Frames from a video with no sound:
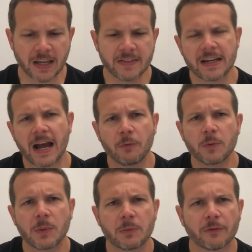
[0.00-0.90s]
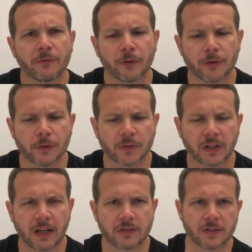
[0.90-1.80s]
and then how would we refer to those
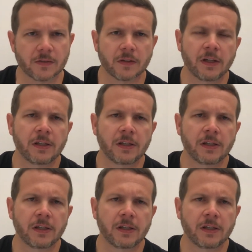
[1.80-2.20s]
connections?